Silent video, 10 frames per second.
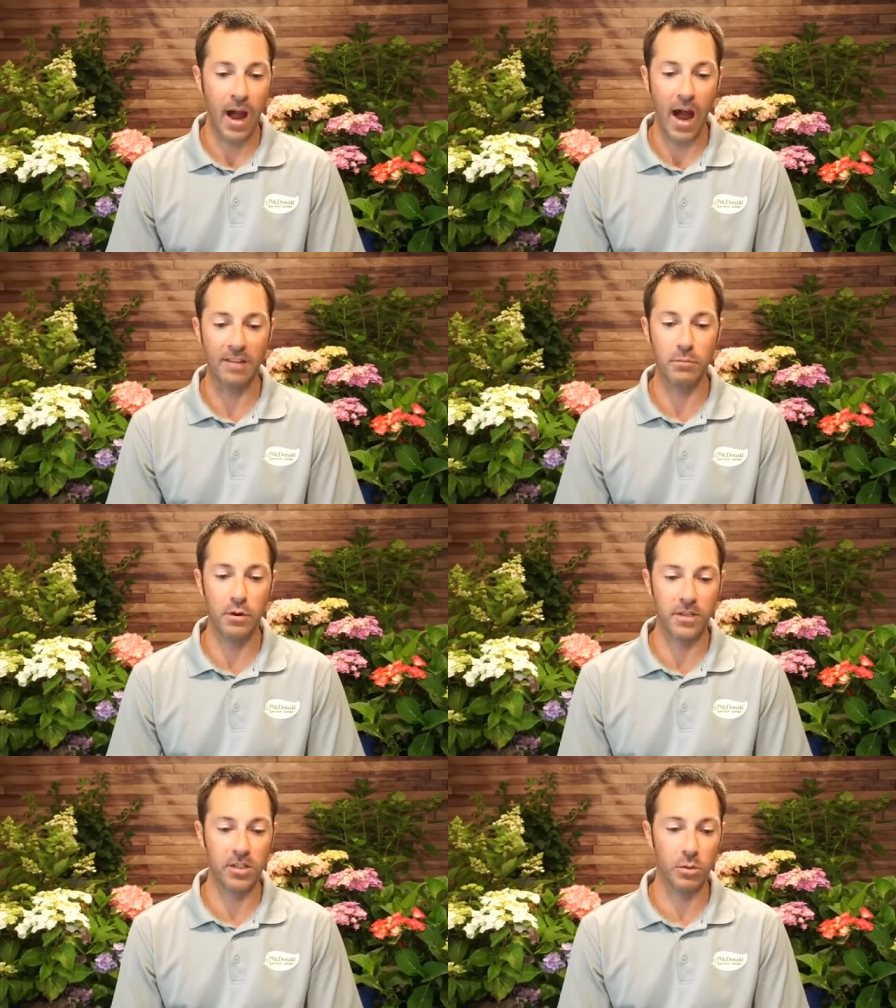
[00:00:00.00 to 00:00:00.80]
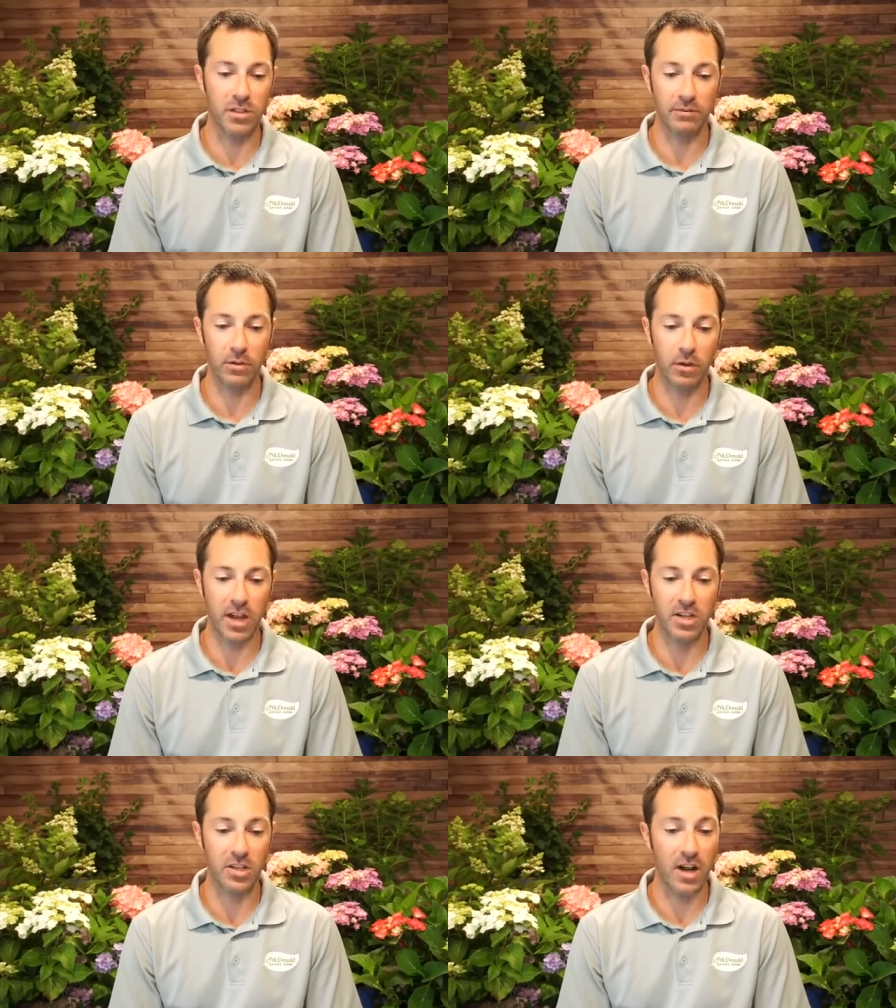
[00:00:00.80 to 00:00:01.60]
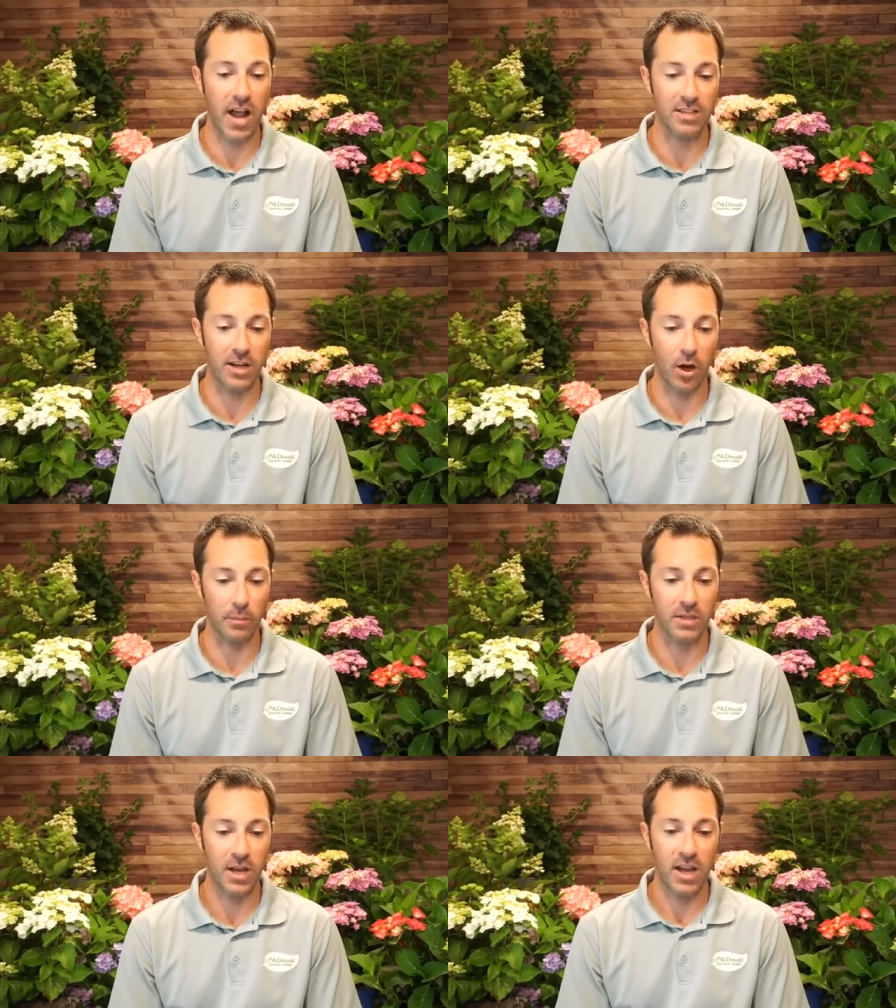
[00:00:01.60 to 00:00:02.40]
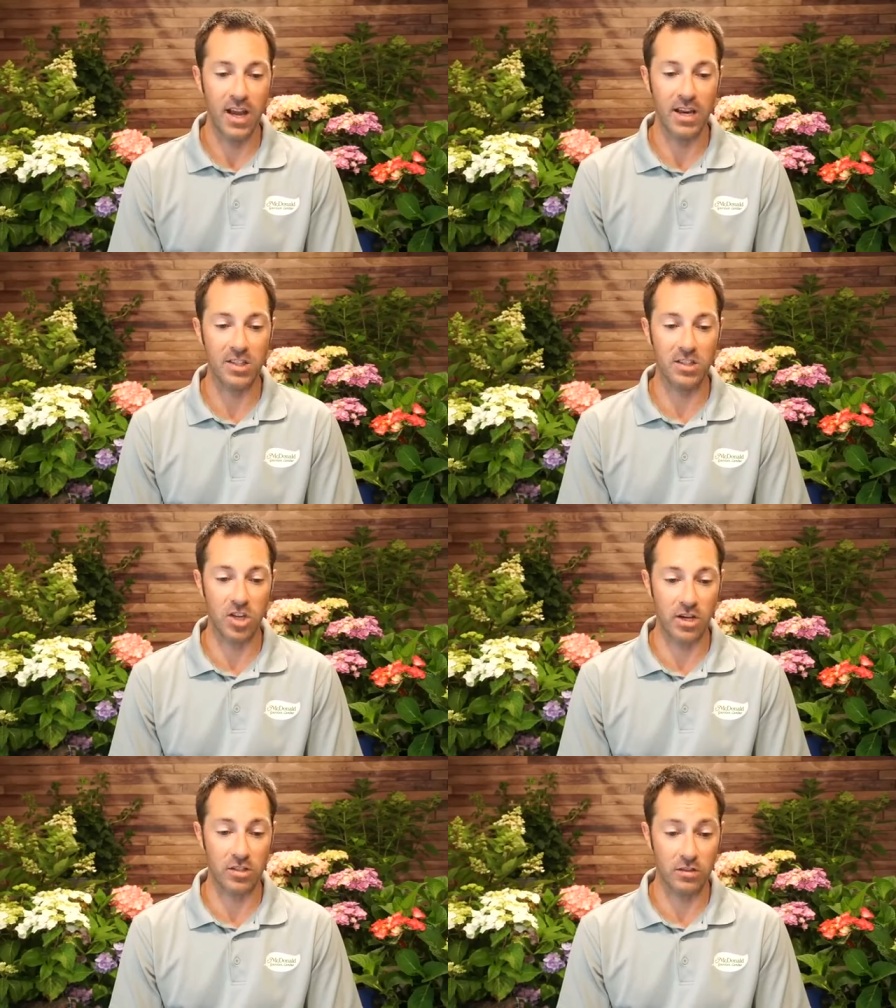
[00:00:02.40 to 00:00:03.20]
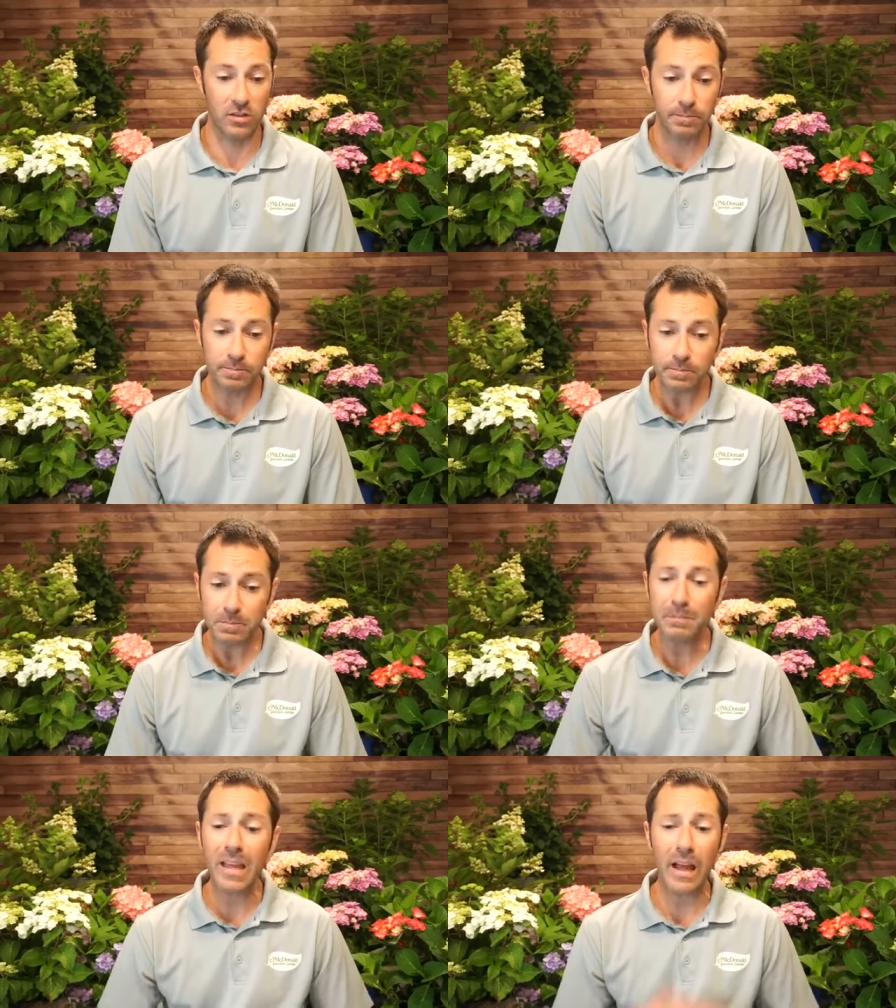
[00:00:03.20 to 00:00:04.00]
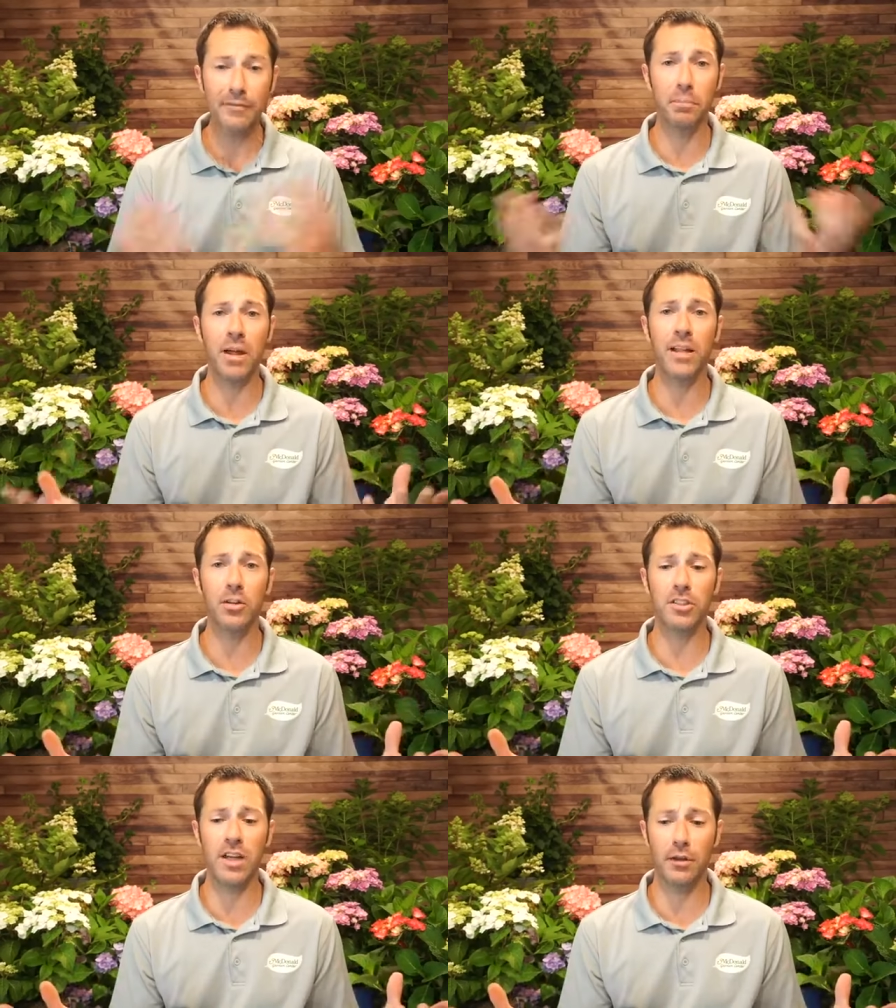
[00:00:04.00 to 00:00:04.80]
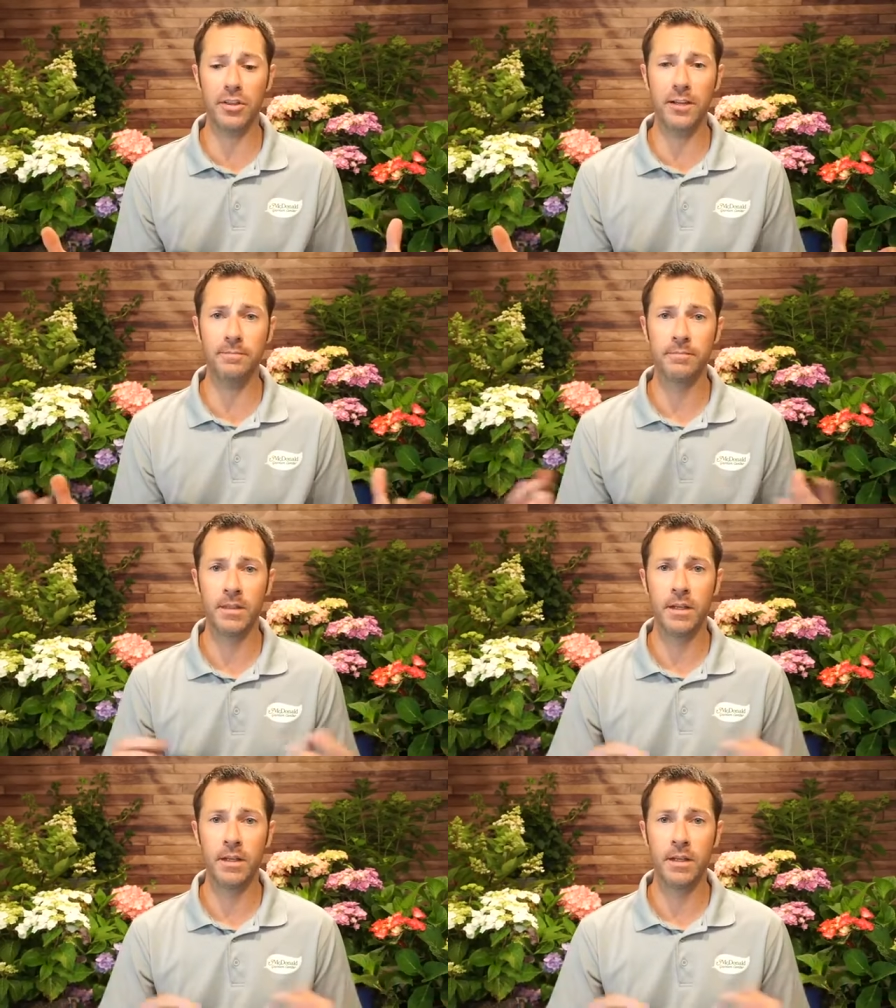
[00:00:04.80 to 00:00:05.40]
I've moved it to a different location and it hasn't helped. Any suggestions? If the plant looks healthy